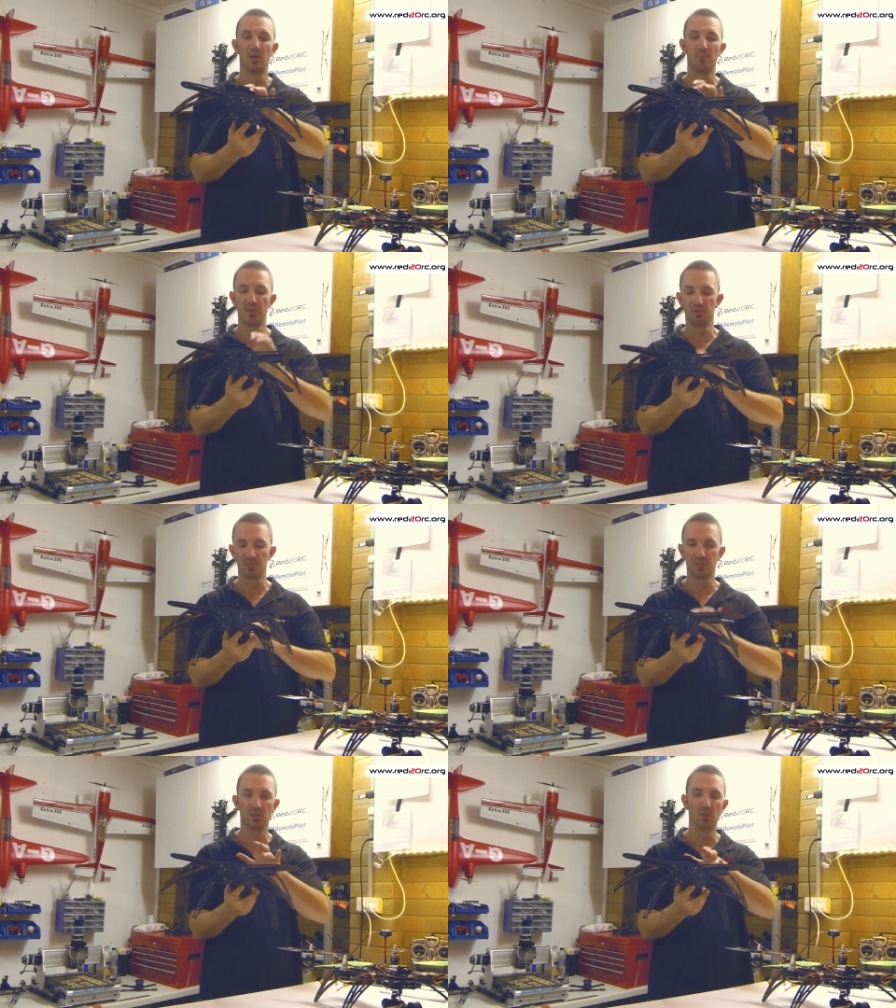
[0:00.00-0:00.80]
a,
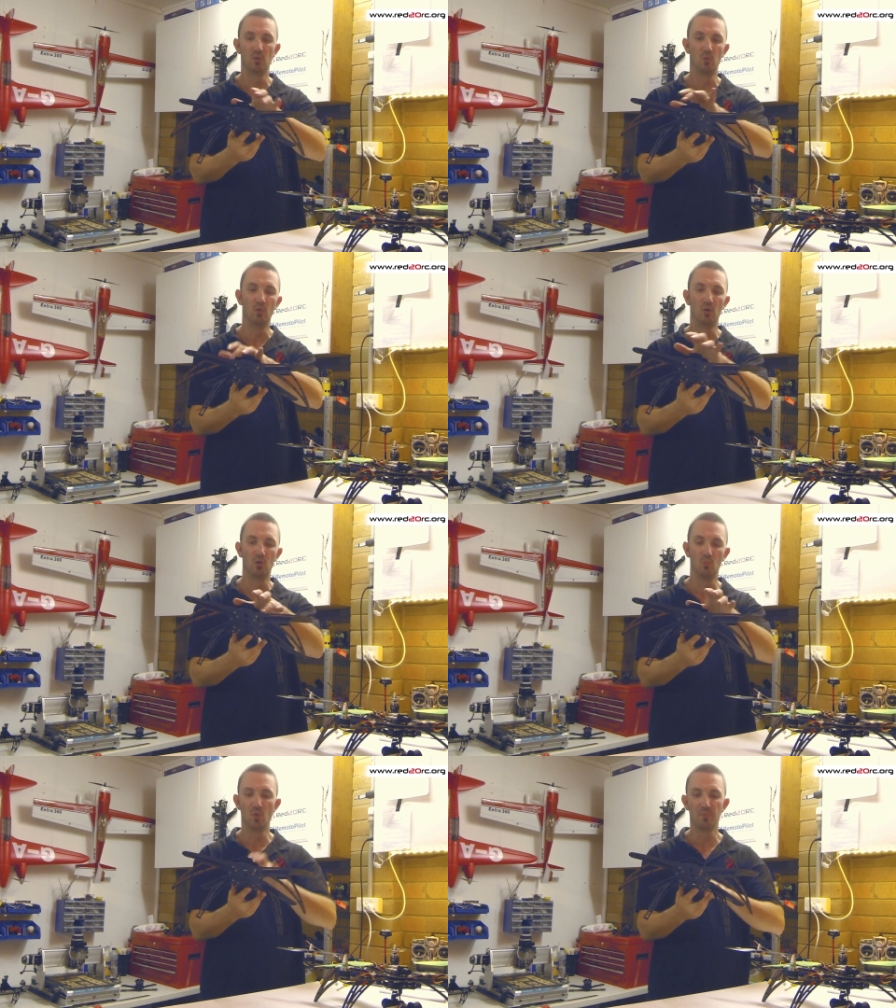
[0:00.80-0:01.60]
mounting hole
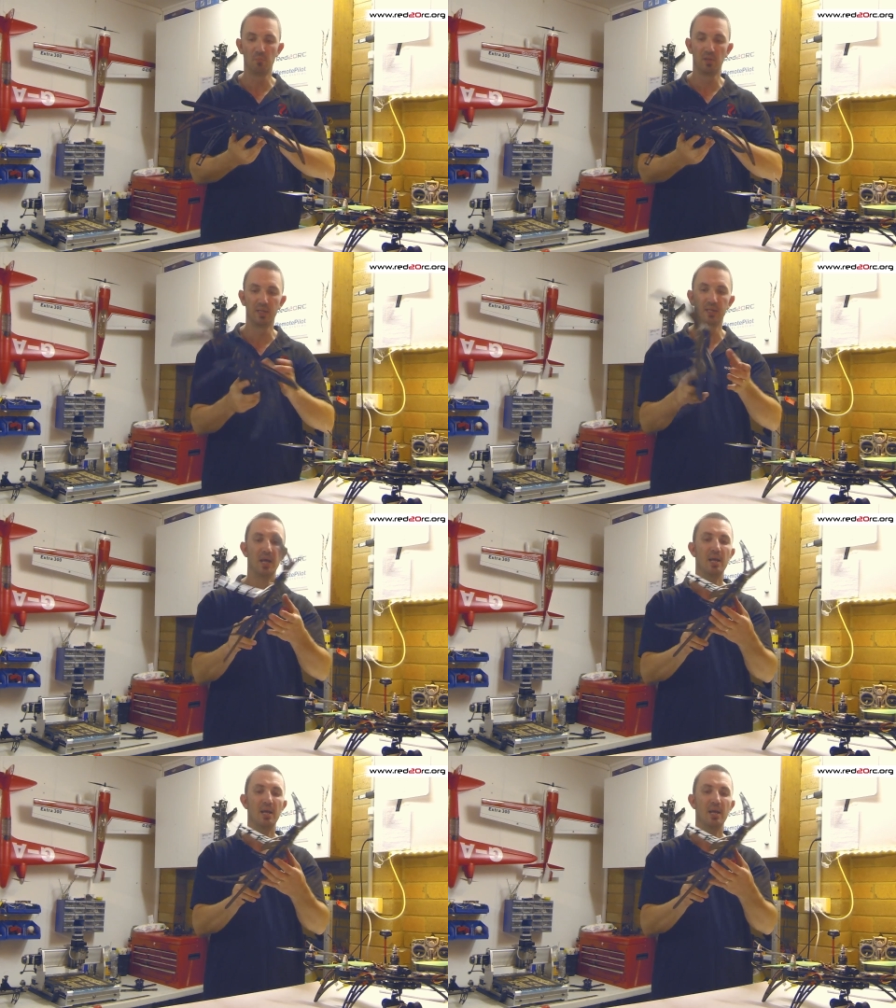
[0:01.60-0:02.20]
on one plate